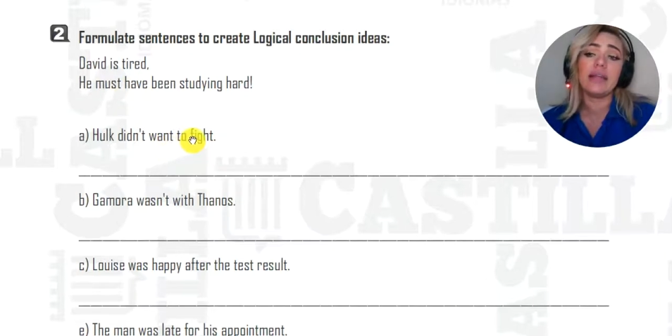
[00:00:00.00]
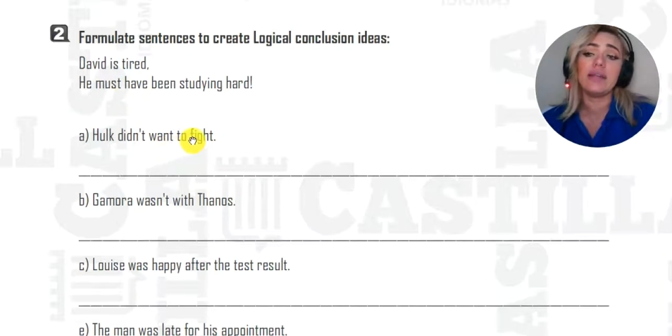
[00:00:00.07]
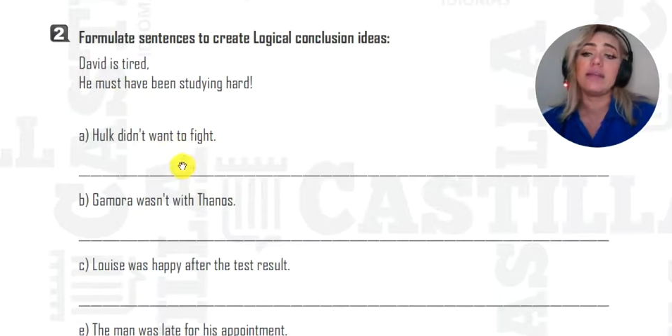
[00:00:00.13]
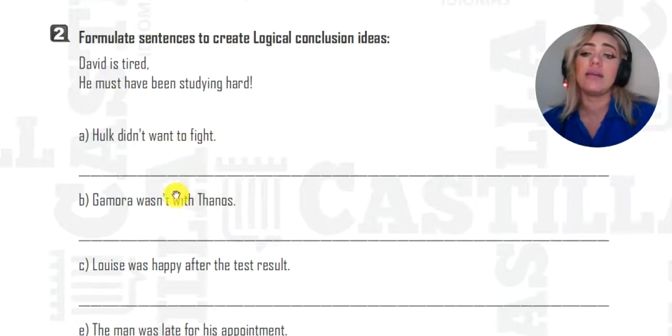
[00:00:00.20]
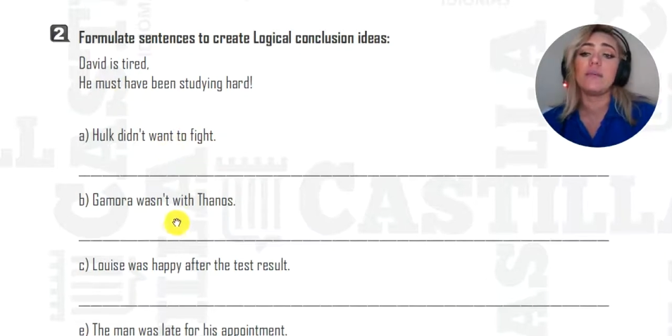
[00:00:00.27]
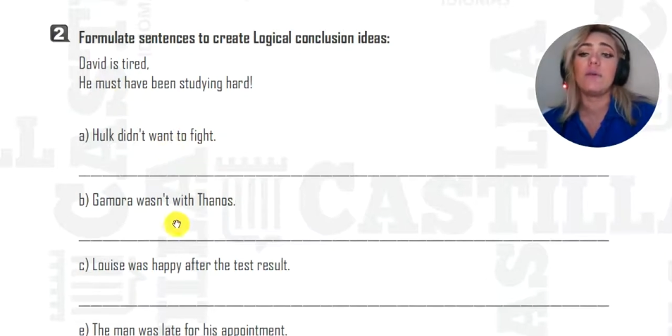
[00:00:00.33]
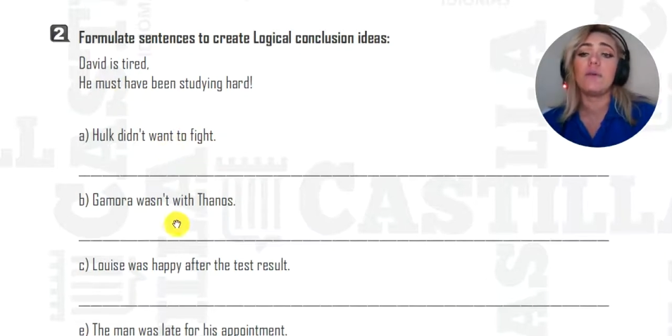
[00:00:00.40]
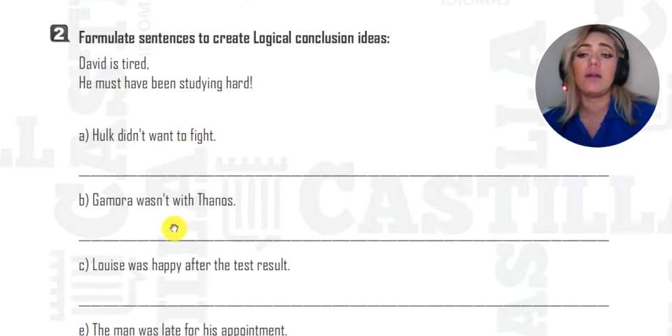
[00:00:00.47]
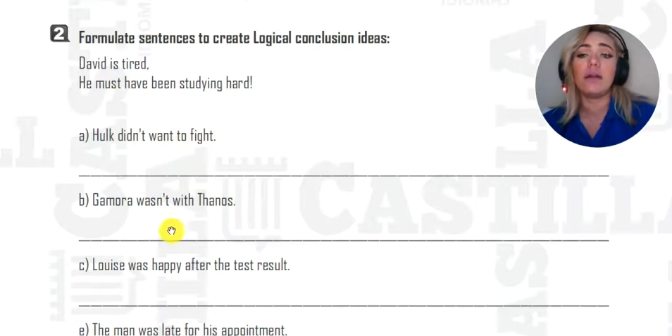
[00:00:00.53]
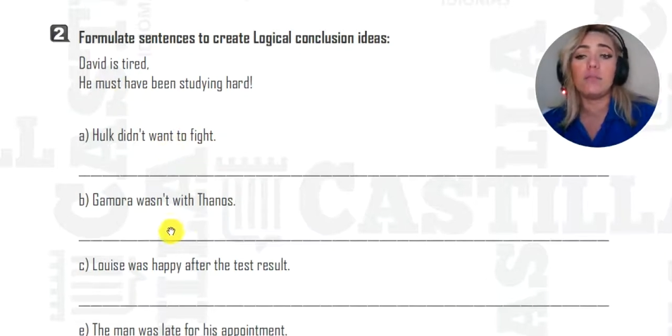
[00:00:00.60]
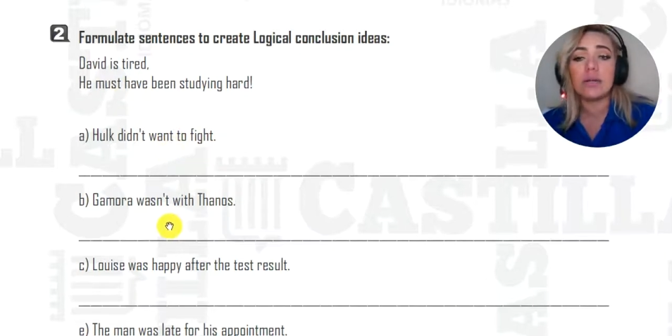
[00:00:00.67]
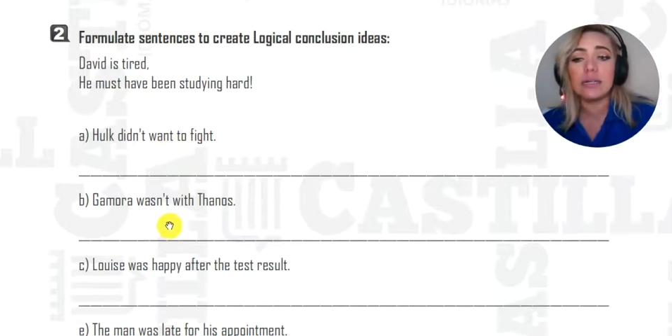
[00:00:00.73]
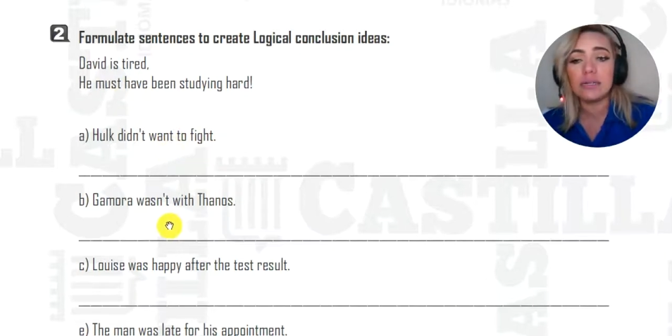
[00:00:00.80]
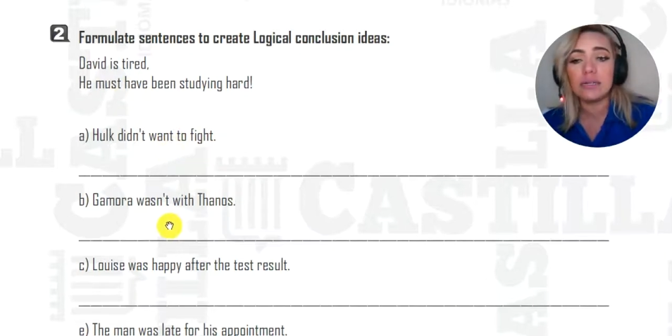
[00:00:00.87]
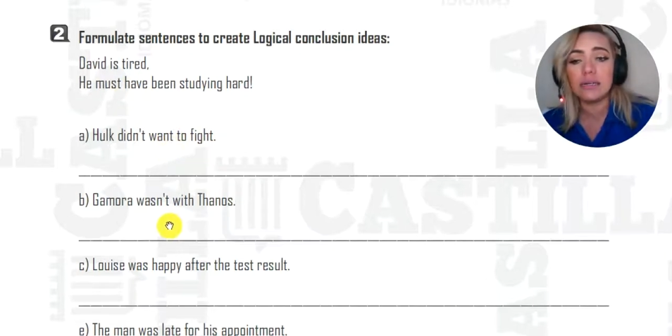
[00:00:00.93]
Gamora
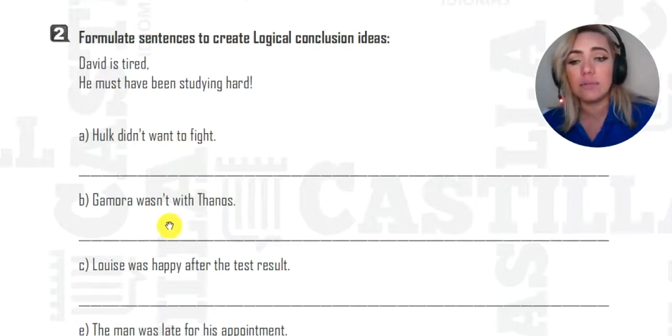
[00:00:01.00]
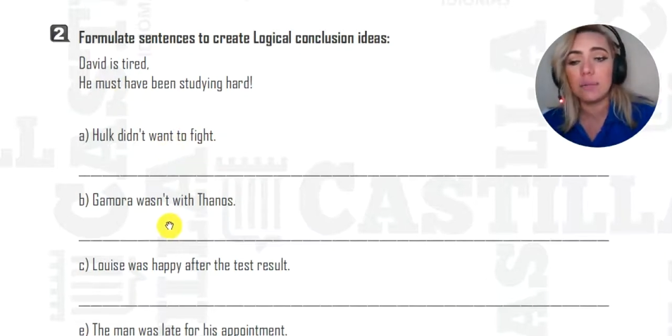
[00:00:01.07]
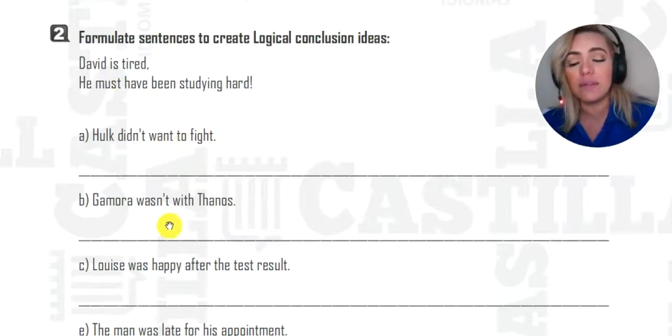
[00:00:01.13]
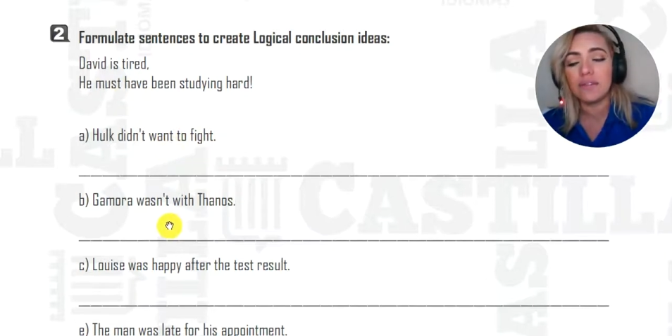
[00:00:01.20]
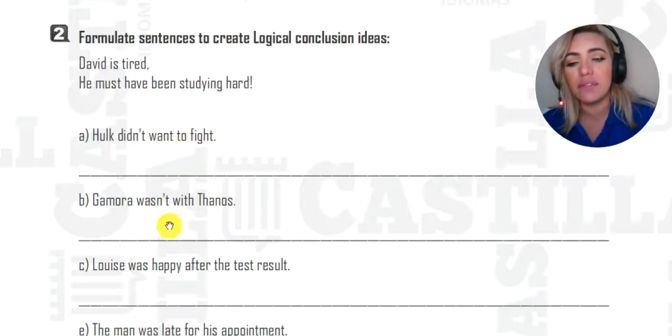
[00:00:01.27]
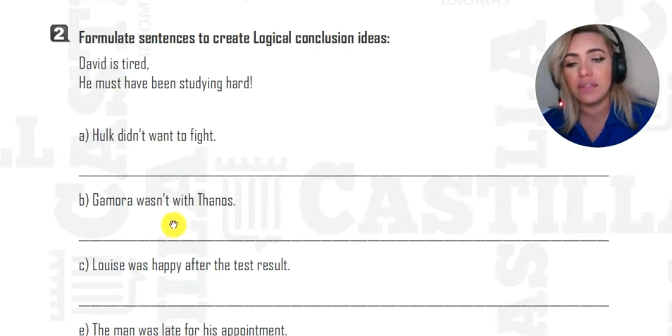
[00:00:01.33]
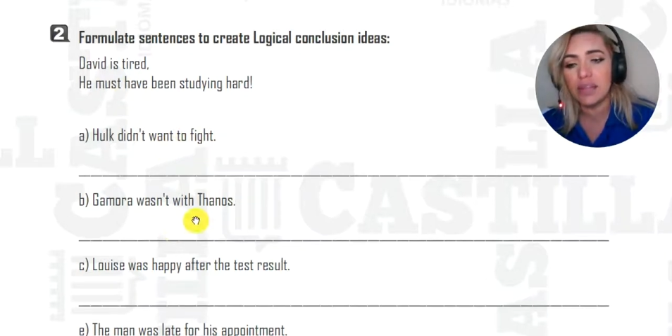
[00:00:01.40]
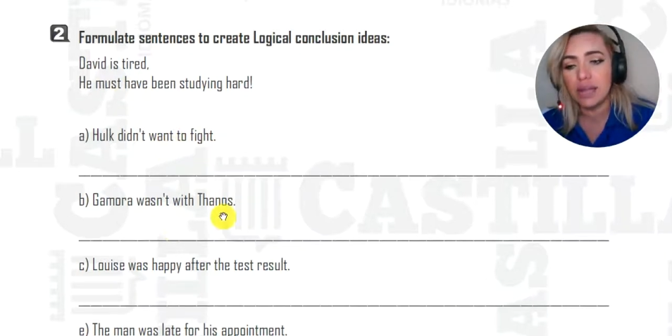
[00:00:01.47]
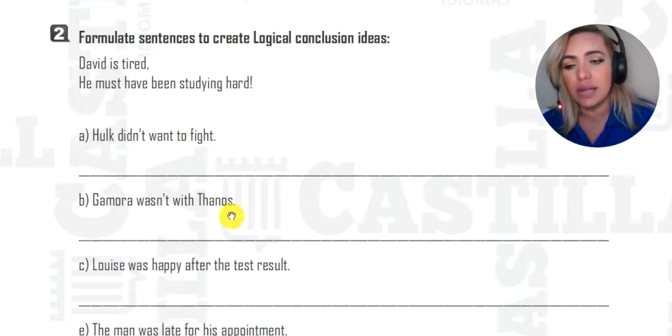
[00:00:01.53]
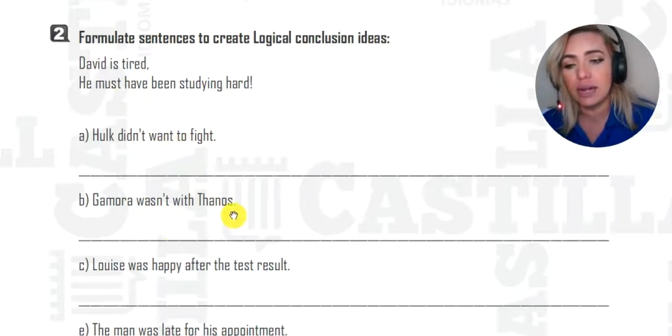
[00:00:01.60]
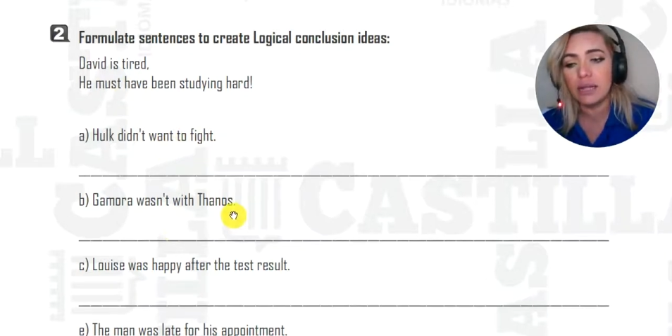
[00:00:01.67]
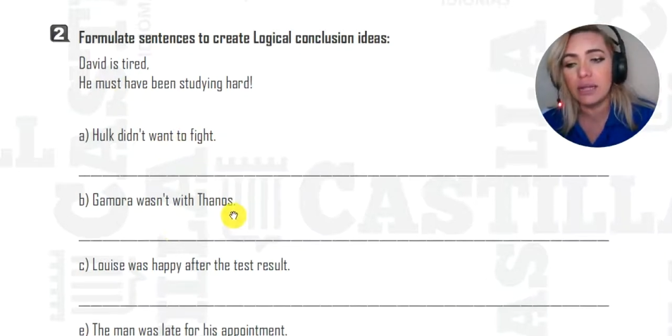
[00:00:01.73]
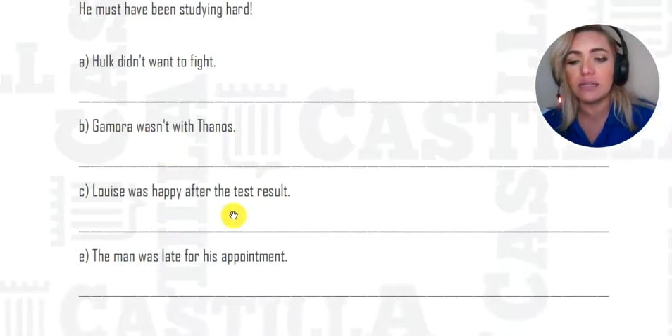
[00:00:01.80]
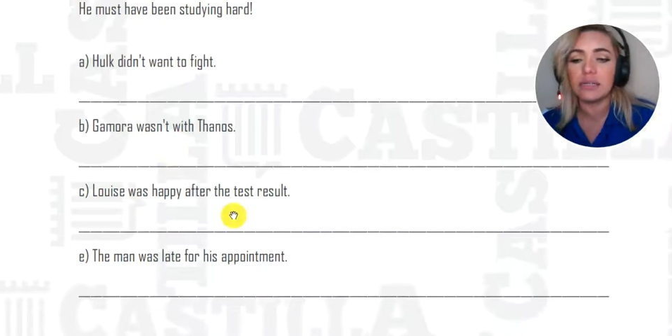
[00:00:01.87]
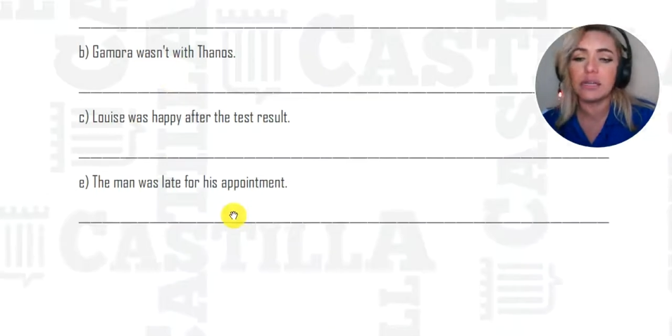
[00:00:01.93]
wasn't with
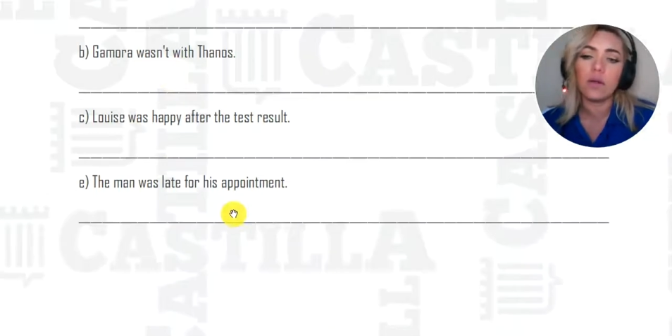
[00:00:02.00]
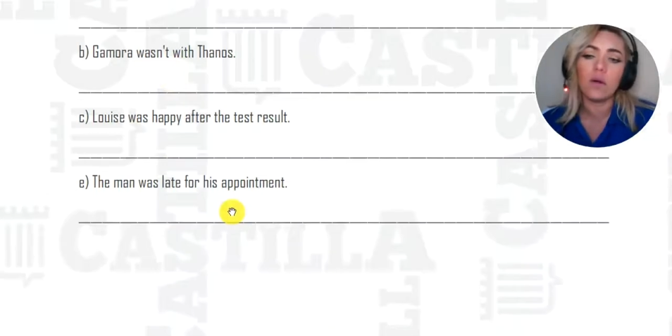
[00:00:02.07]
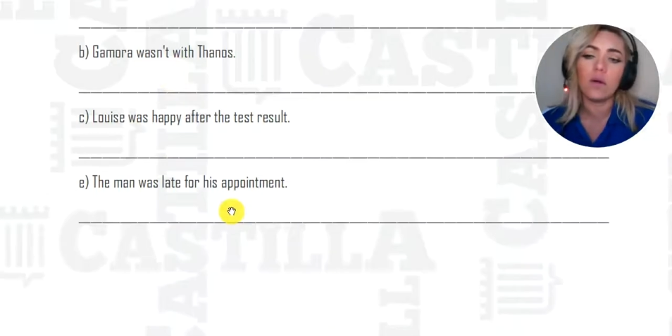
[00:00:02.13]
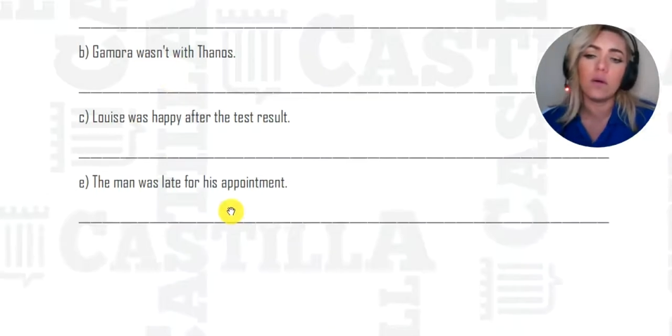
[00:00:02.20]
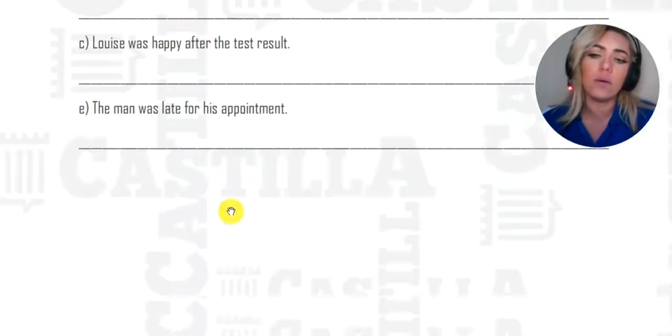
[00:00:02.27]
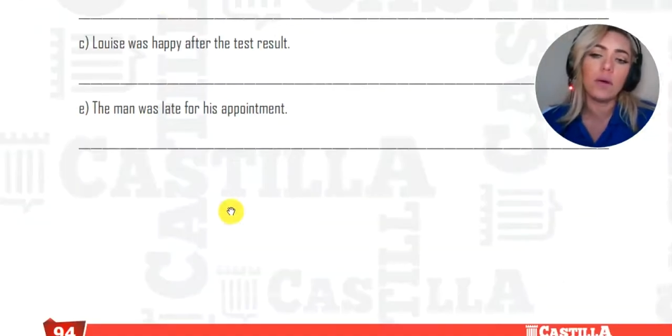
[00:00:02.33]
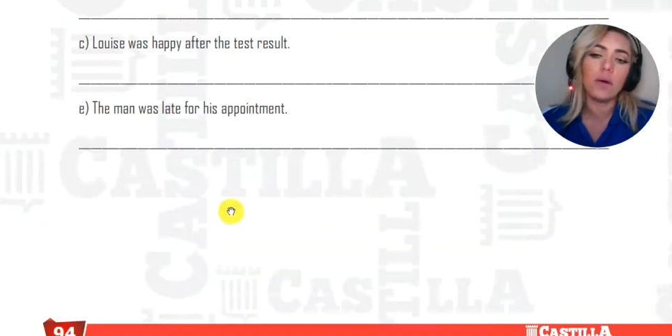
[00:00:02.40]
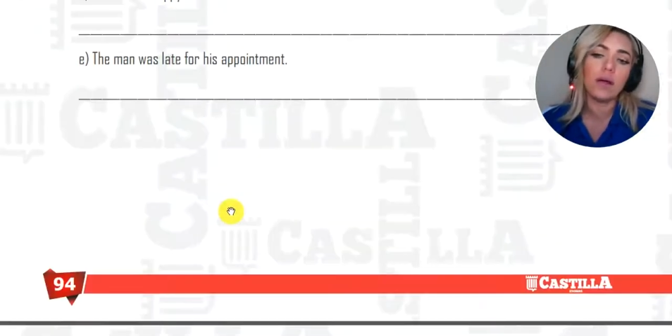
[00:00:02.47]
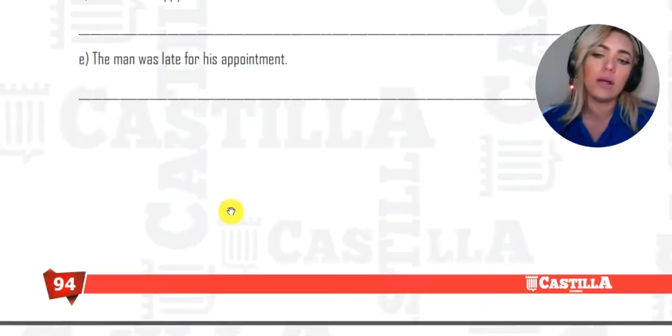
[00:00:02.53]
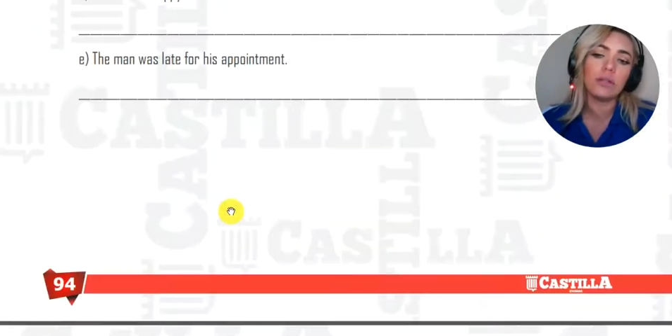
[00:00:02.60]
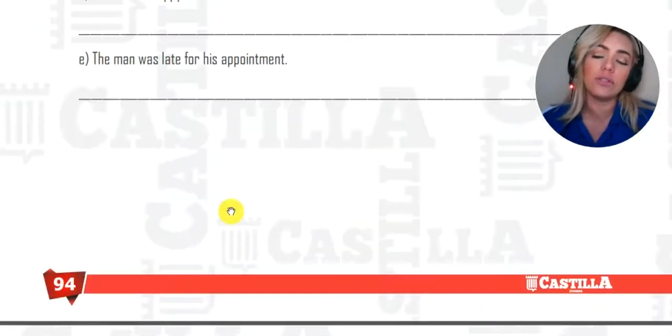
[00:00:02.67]
Thanos, and go on.